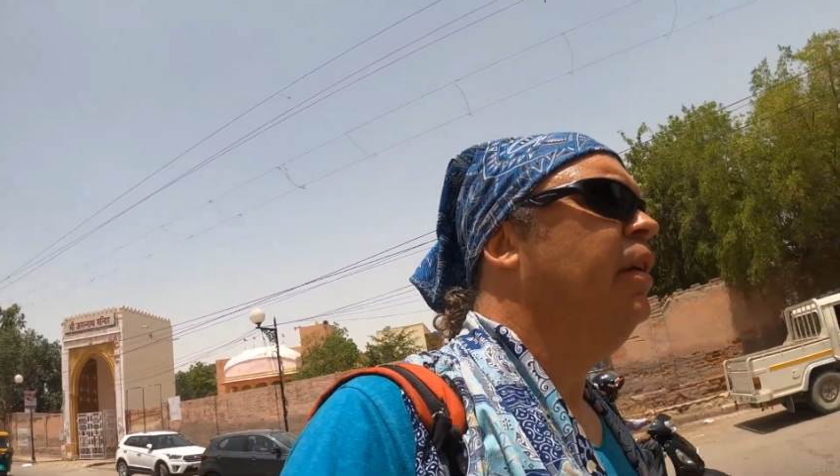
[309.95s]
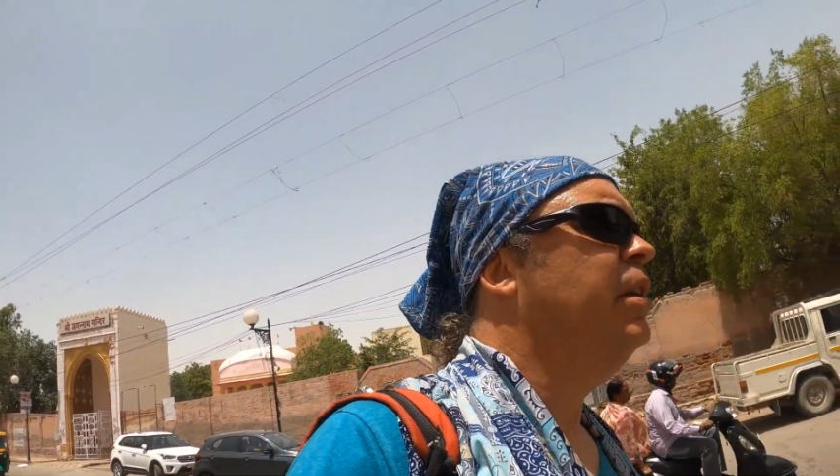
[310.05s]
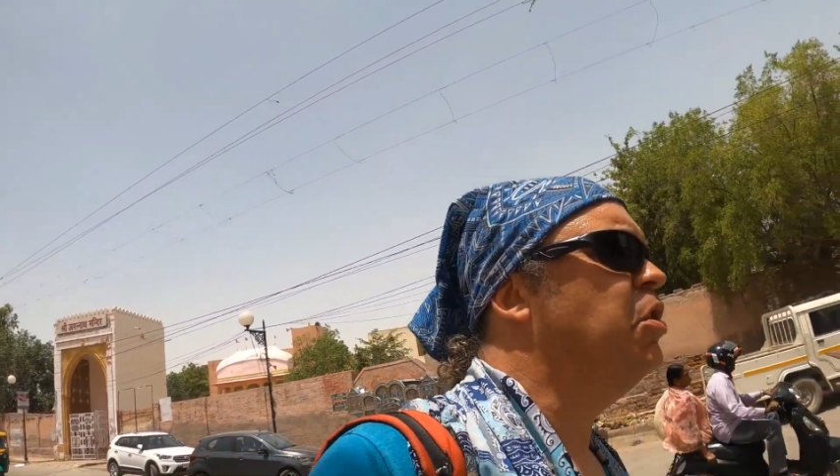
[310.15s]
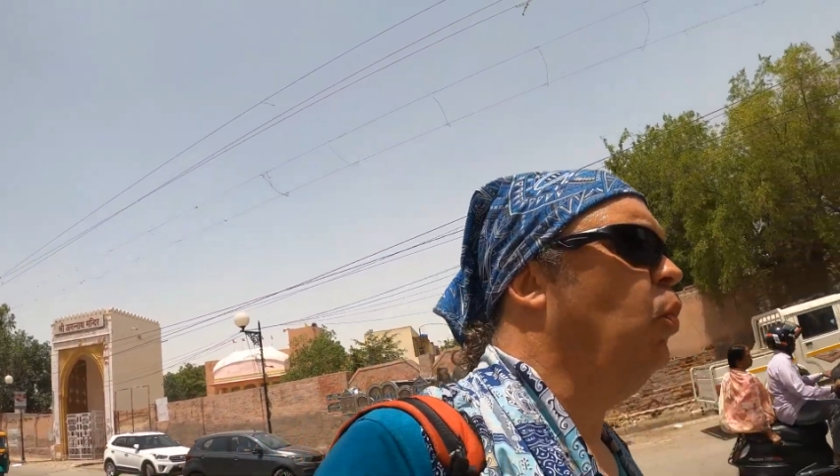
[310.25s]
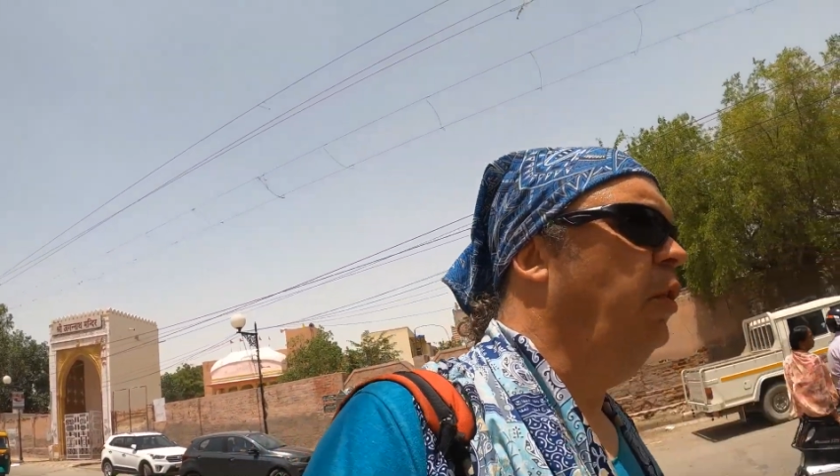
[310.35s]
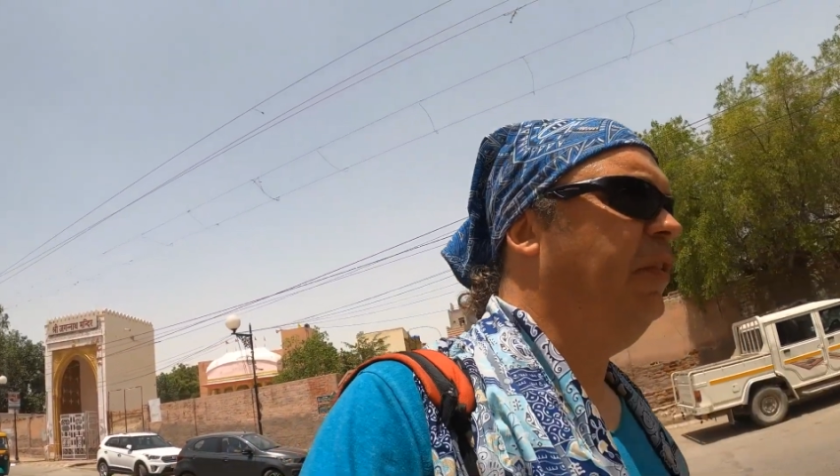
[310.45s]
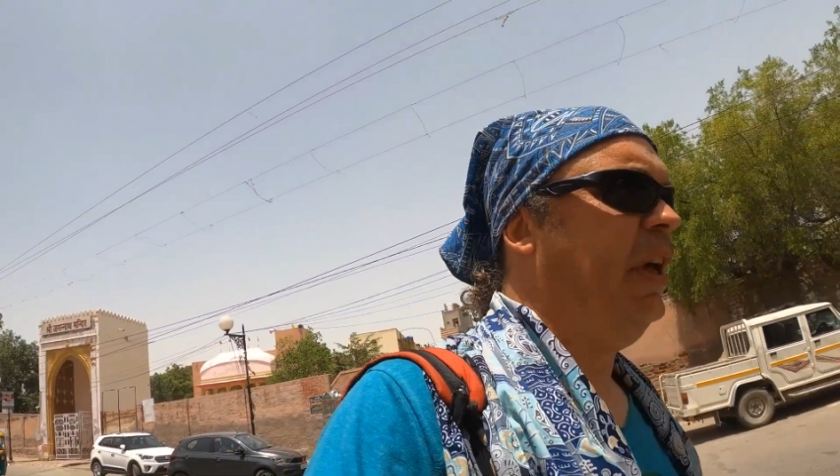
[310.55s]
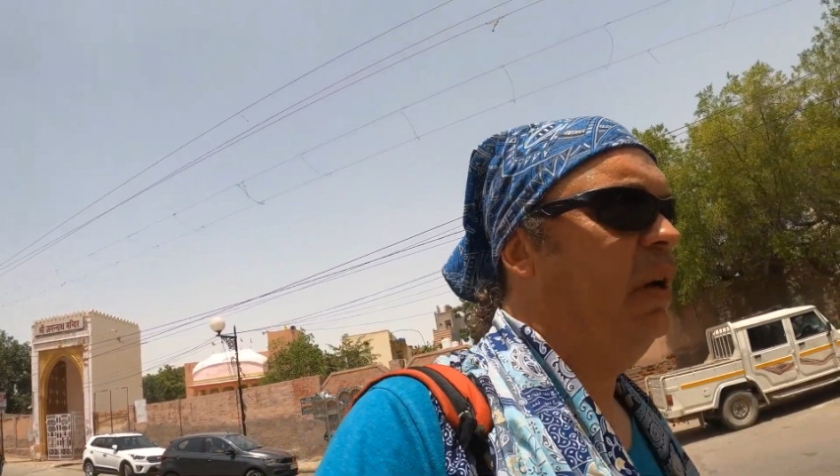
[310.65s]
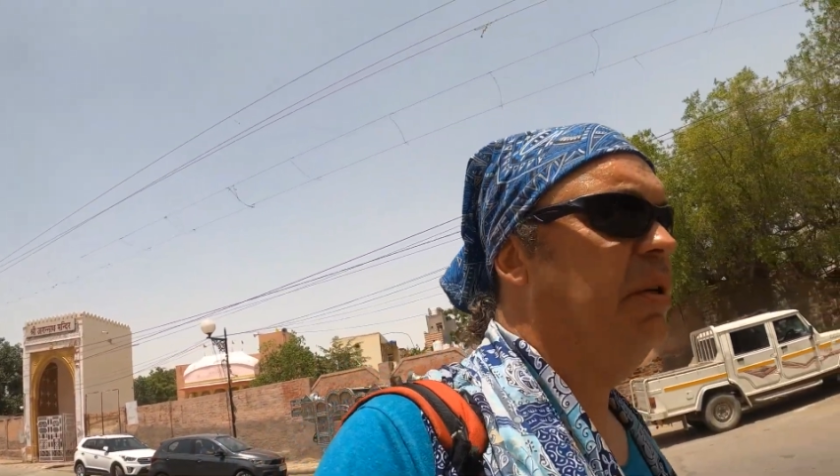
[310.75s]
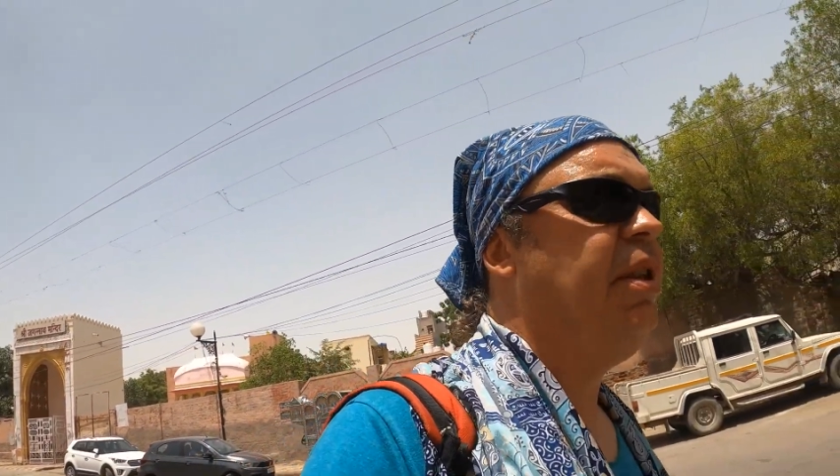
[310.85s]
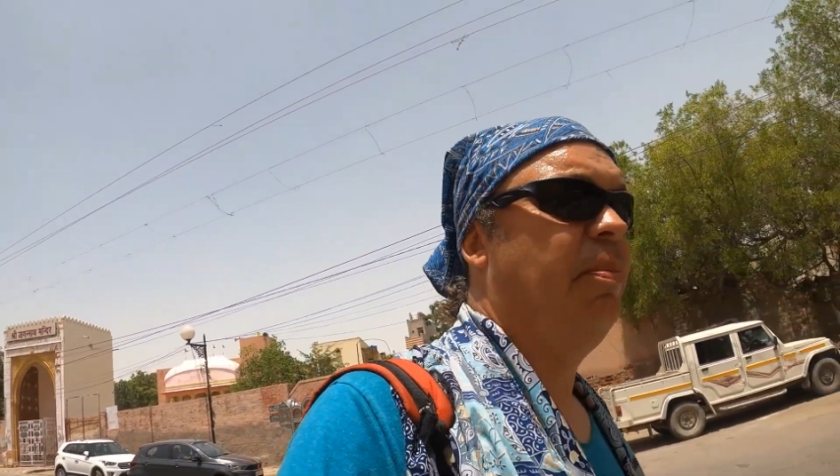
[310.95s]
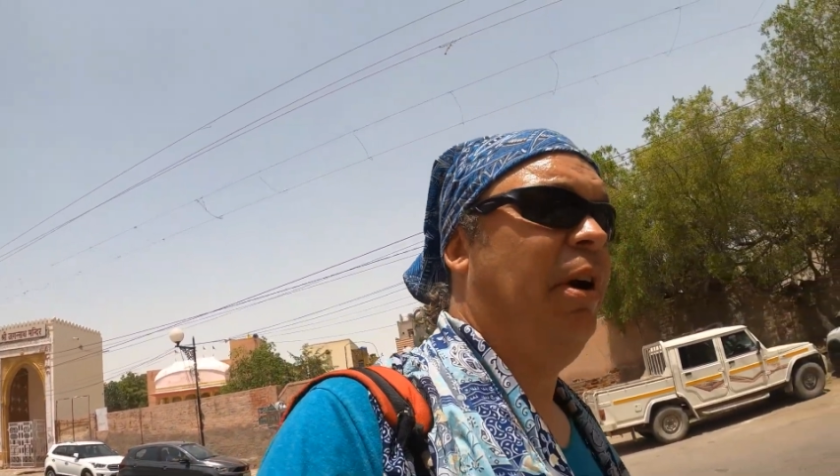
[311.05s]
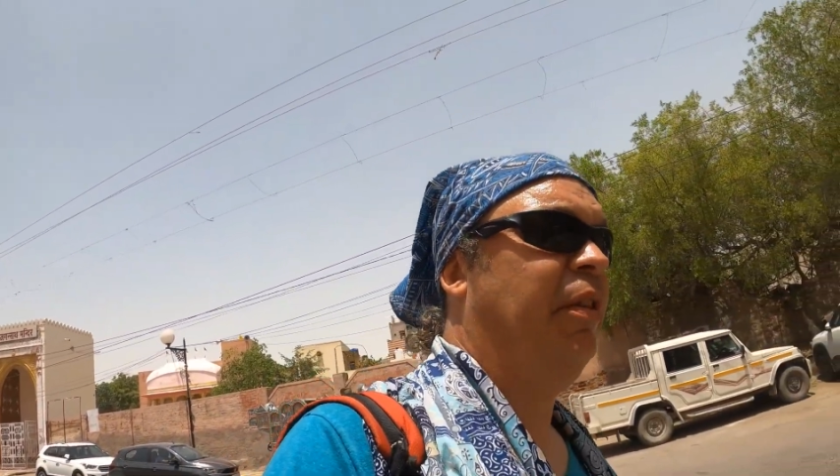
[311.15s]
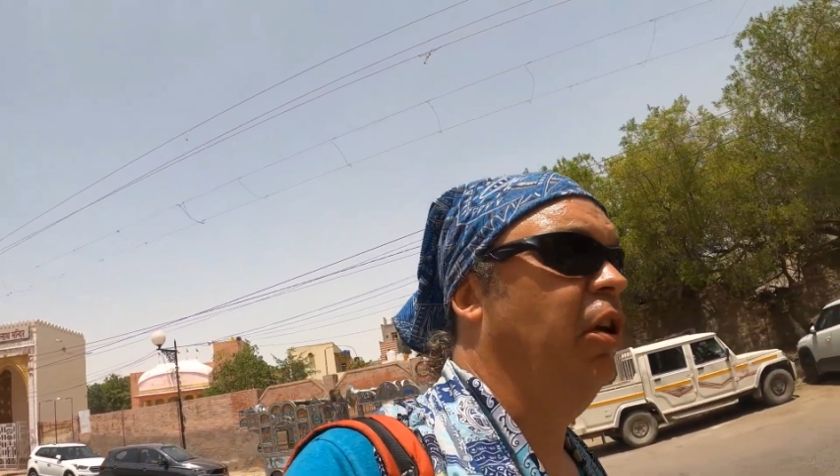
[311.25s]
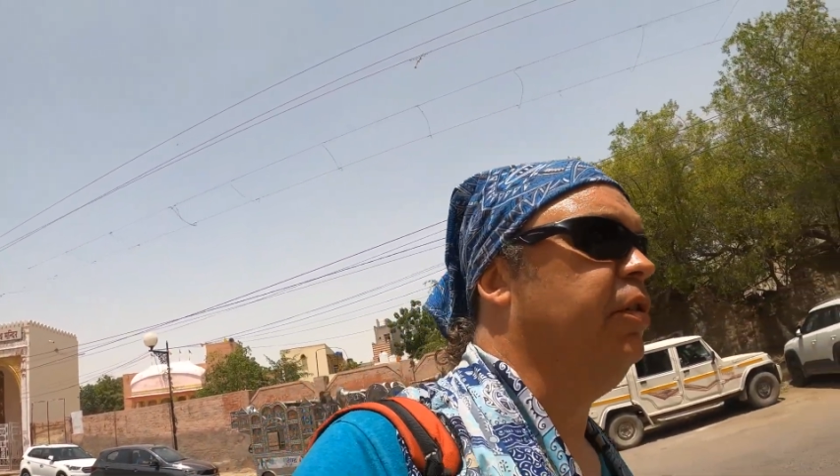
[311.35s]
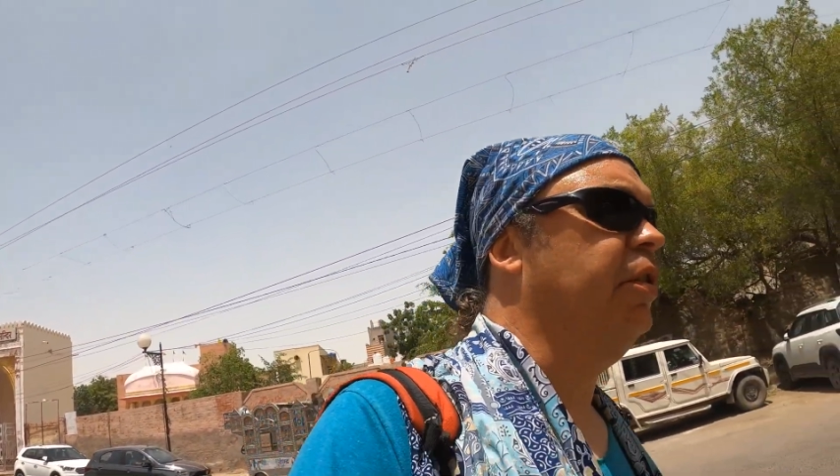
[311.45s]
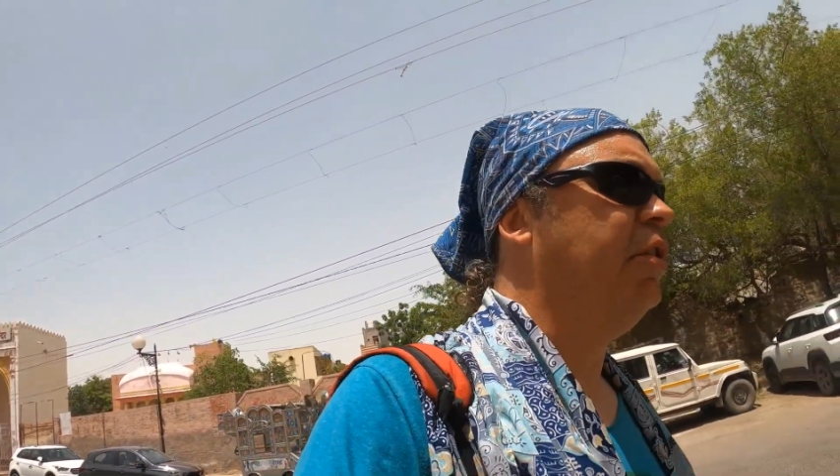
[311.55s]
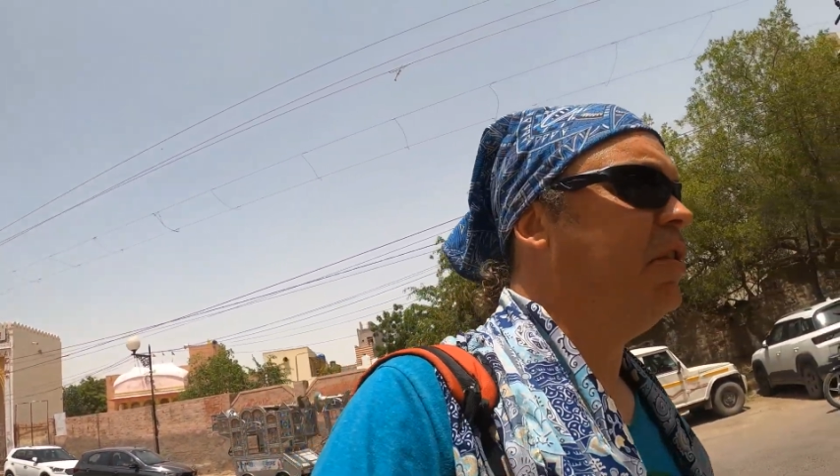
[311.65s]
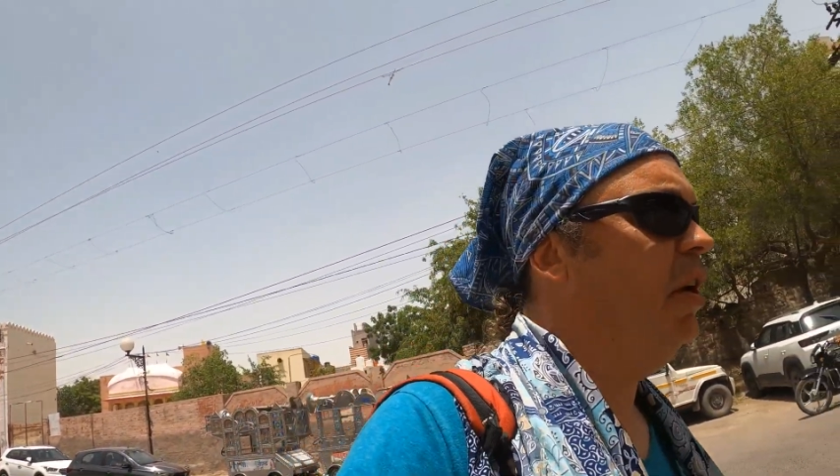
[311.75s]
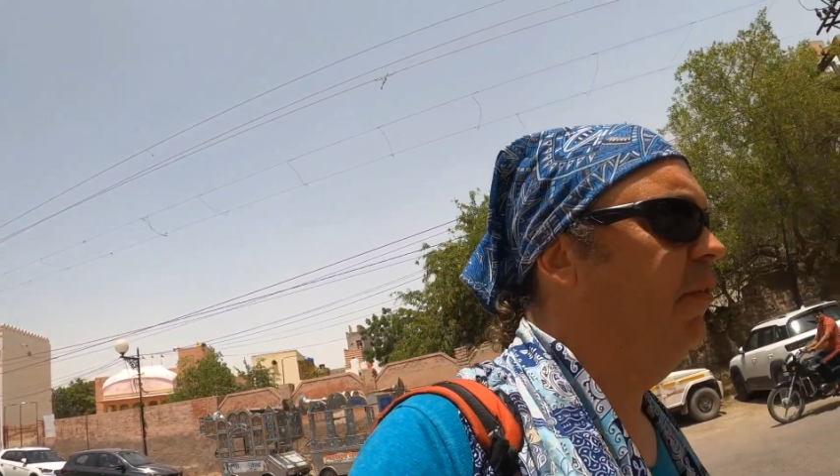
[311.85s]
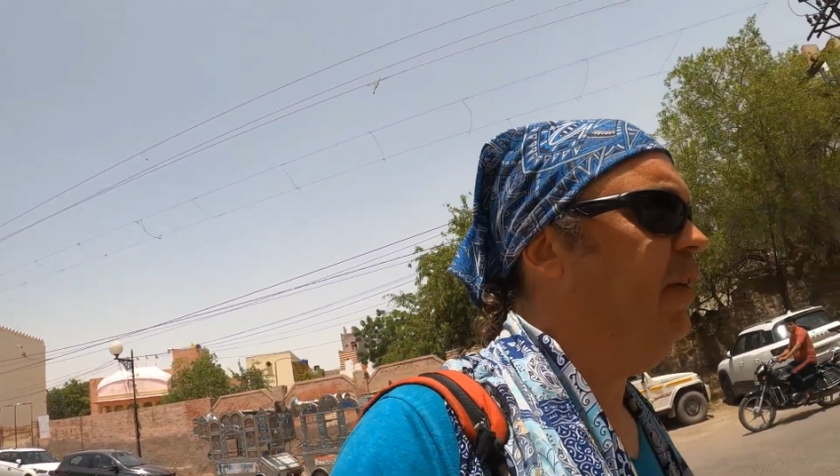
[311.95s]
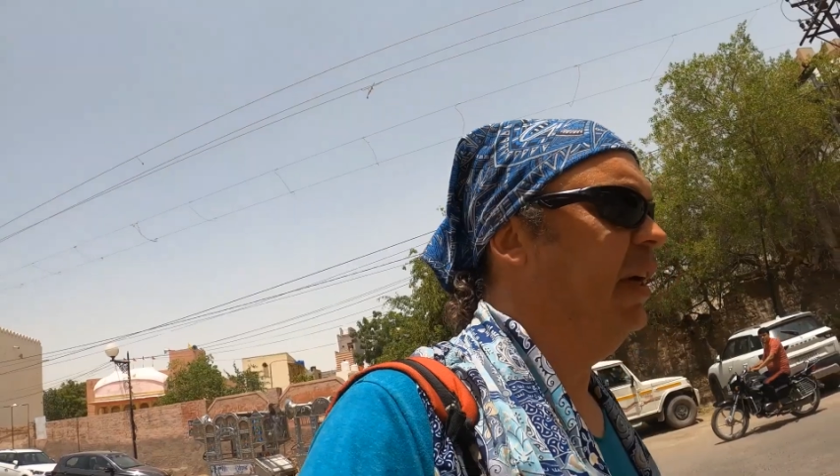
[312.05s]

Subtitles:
there's a Waffle House that apparently also does coffee,